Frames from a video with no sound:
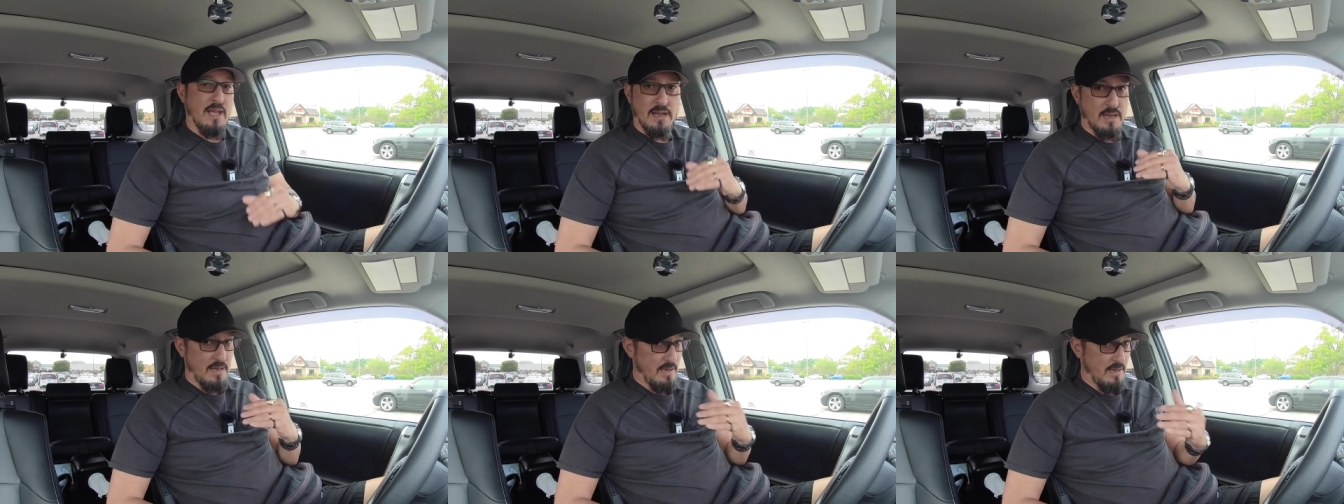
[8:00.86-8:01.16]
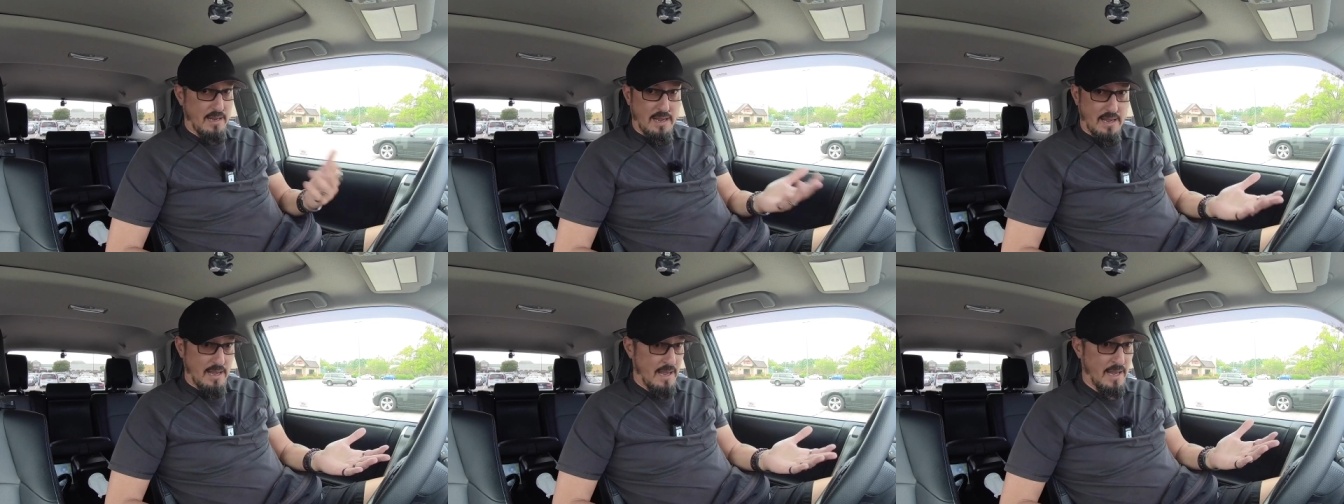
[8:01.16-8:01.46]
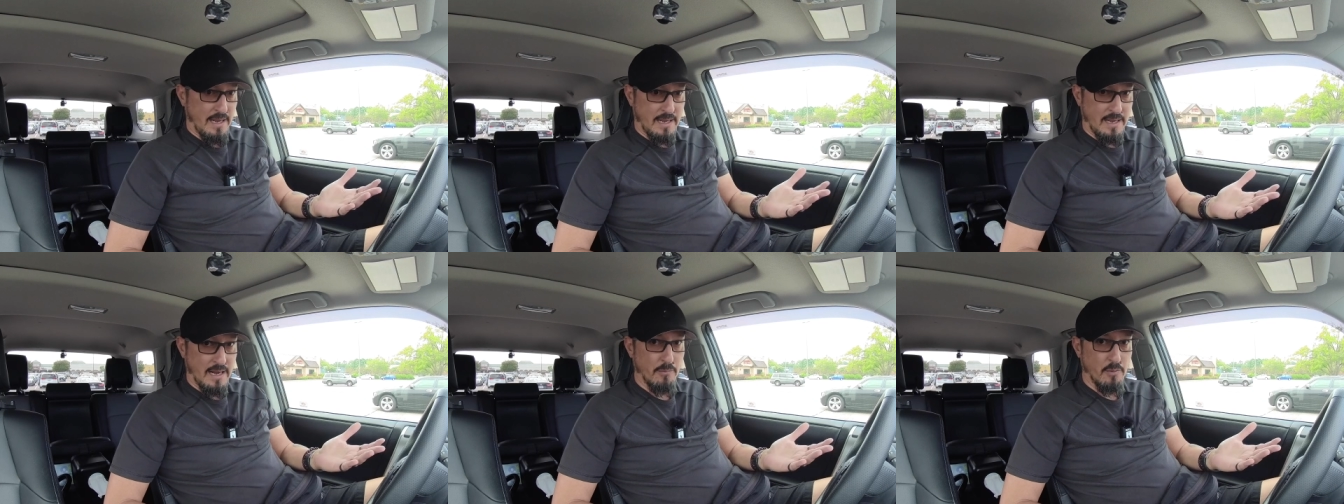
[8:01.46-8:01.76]
and
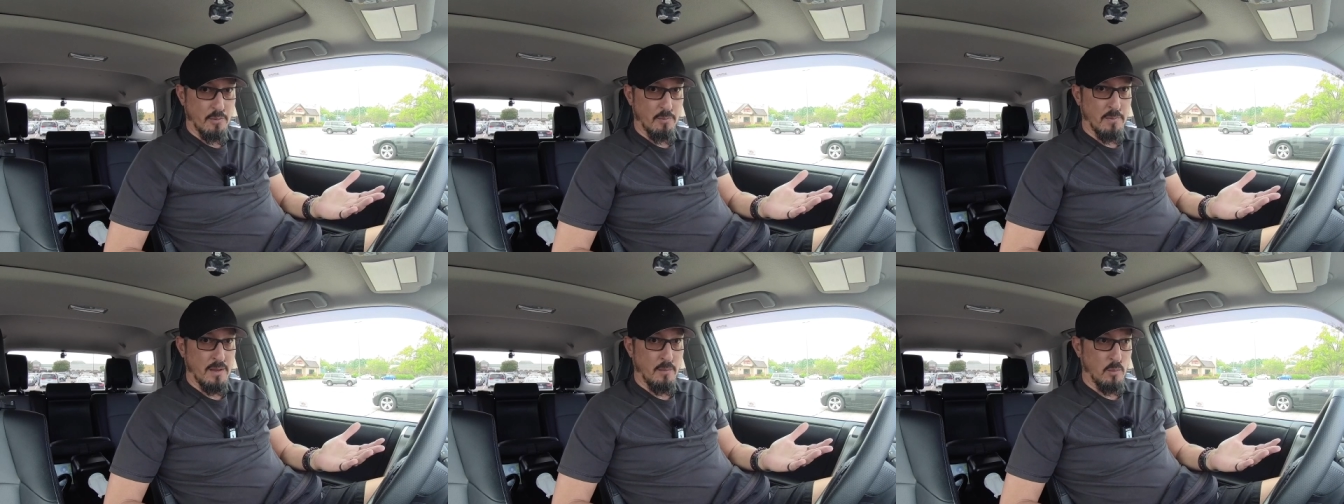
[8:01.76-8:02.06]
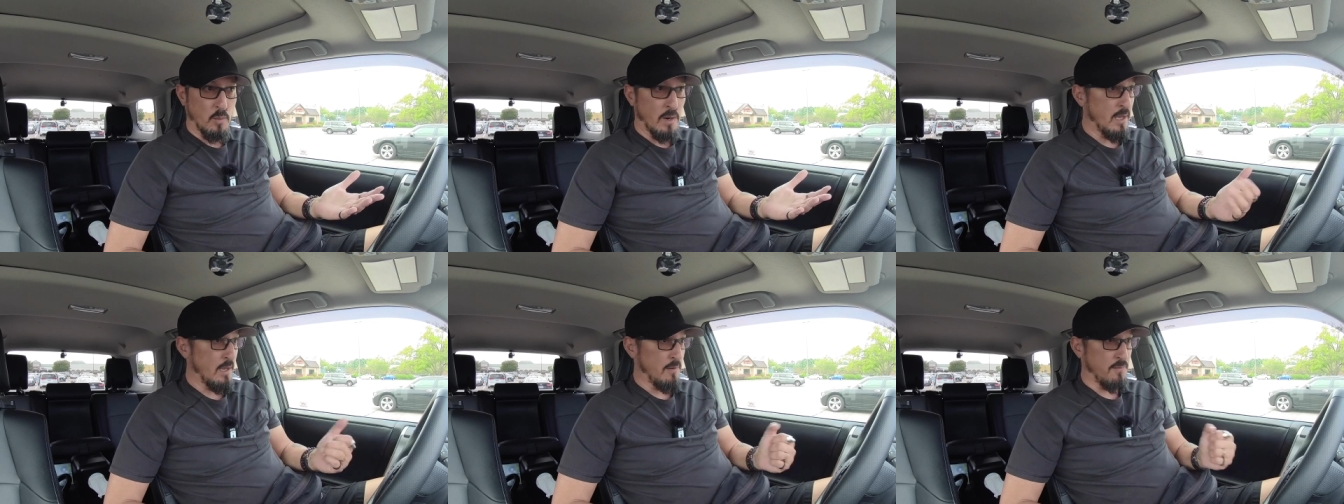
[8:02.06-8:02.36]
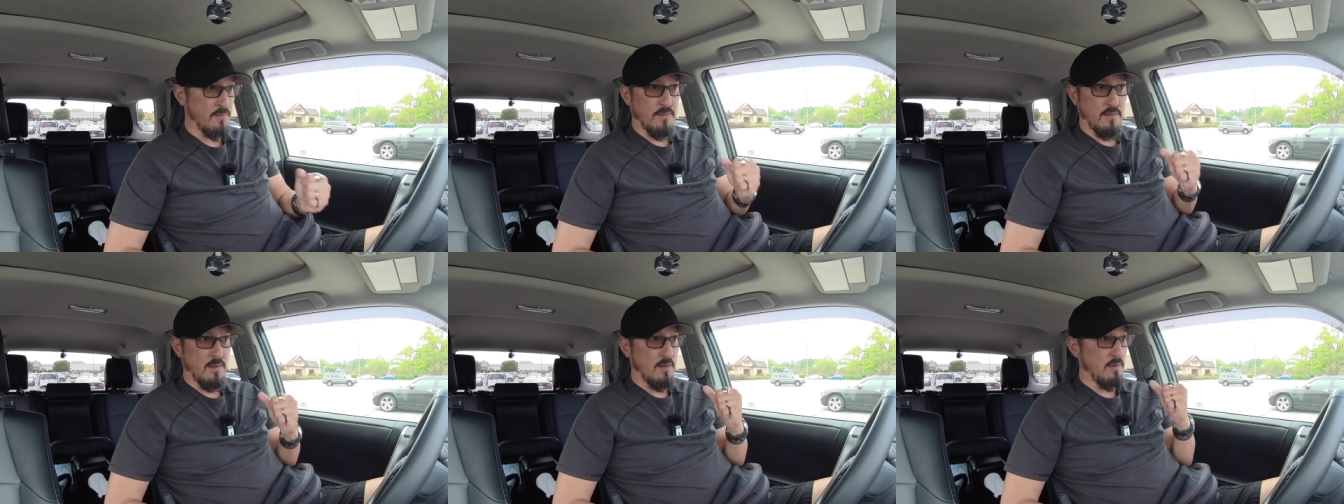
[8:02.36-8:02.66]
hanging out with my
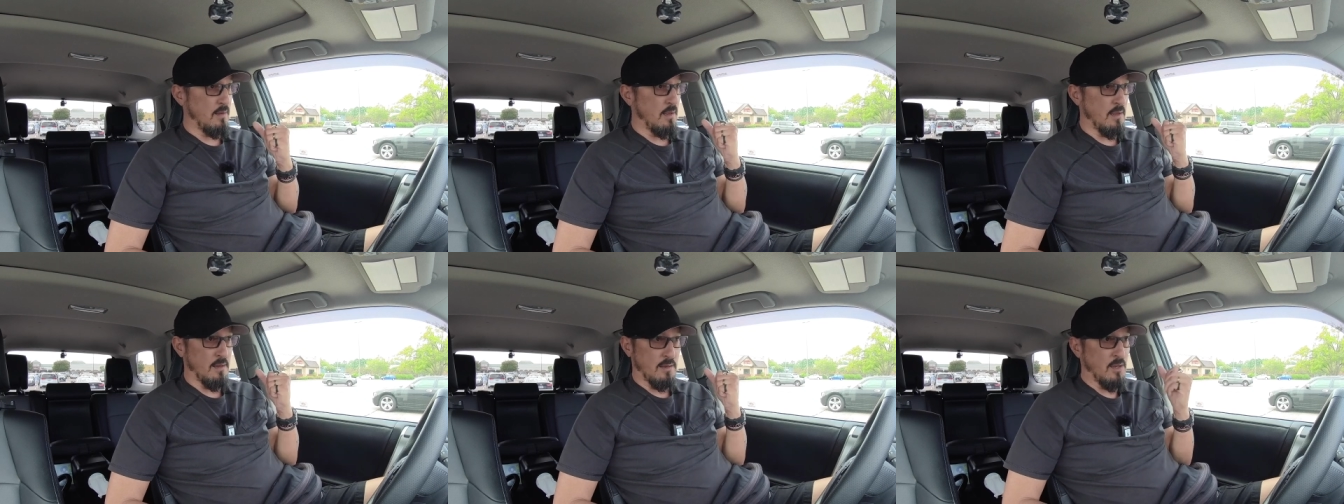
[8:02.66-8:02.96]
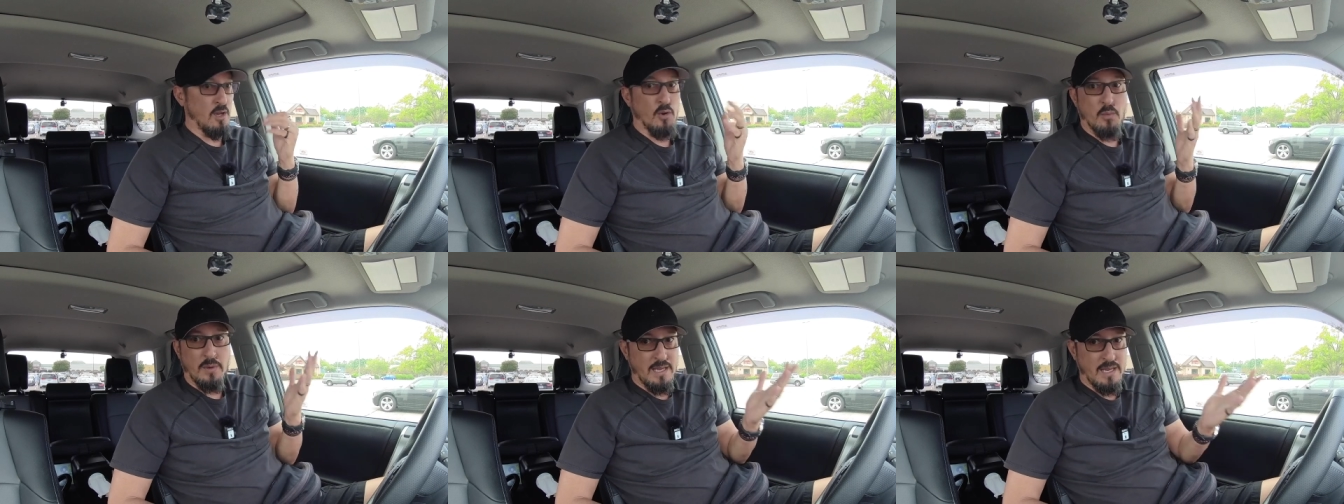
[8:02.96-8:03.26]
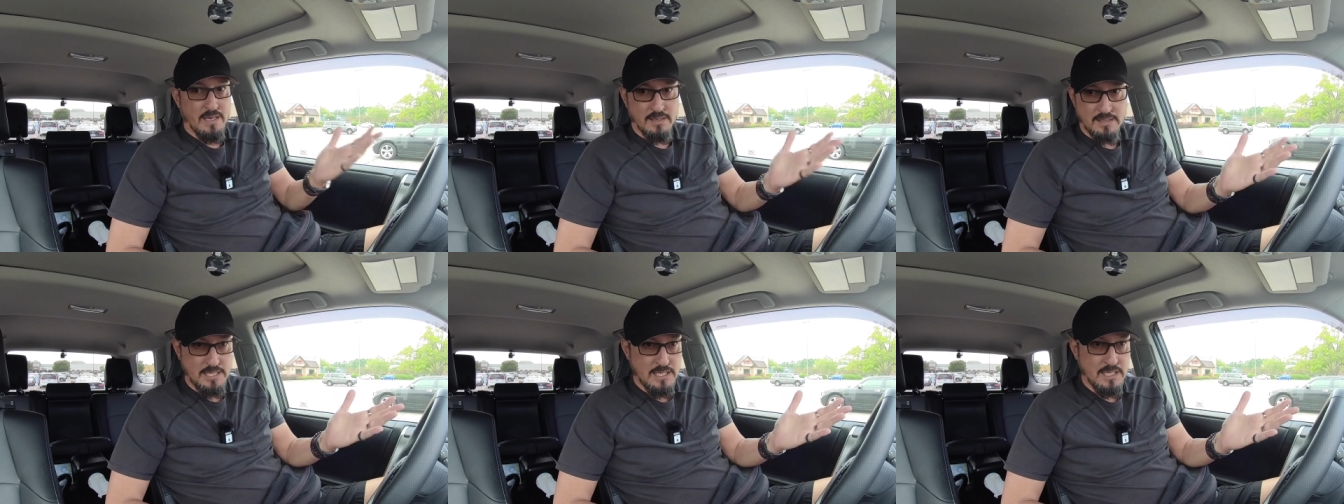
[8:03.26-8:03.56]
wife going
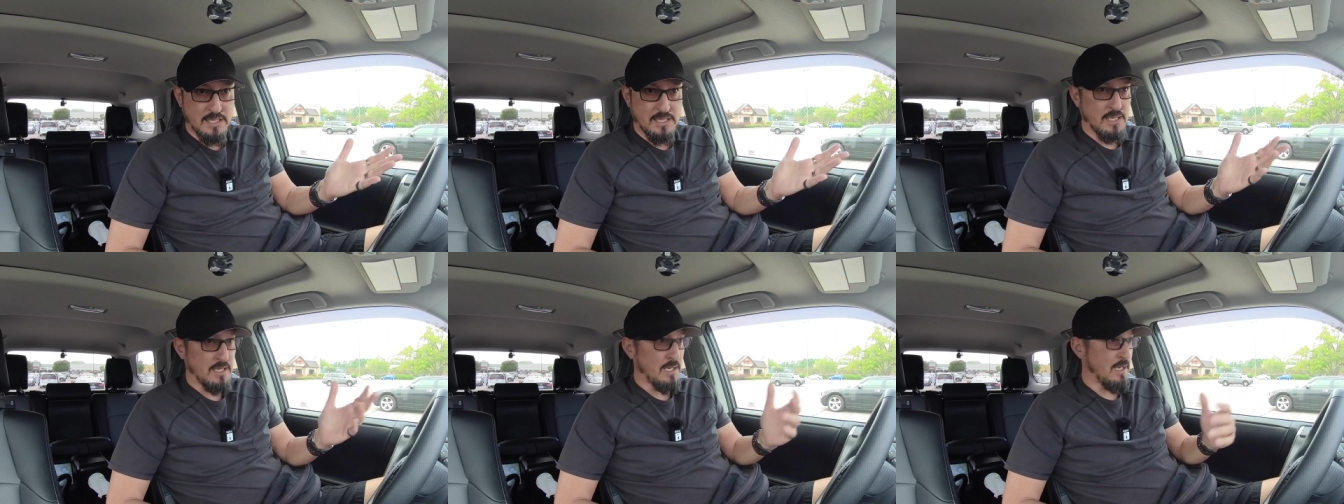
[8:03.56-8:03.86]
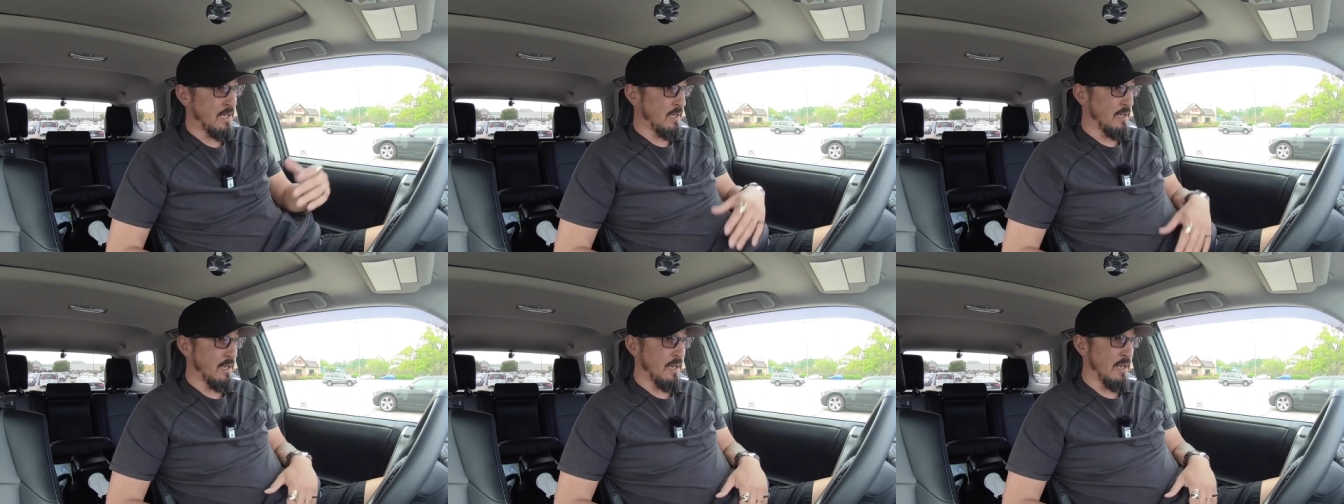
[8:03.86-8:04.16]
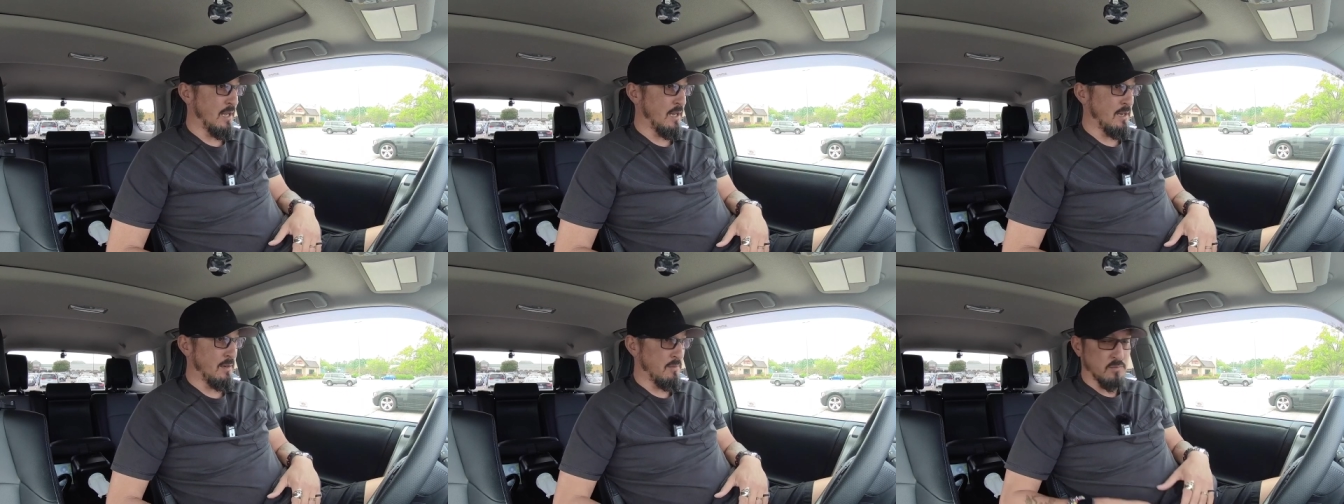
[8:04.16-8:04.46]
antiquing
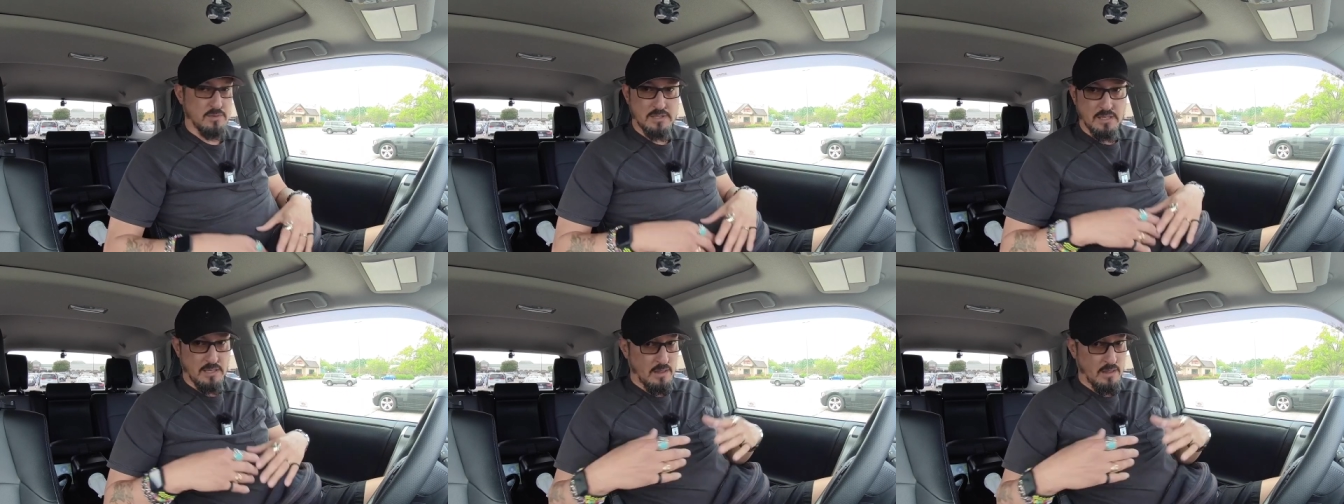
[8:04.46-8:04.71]
and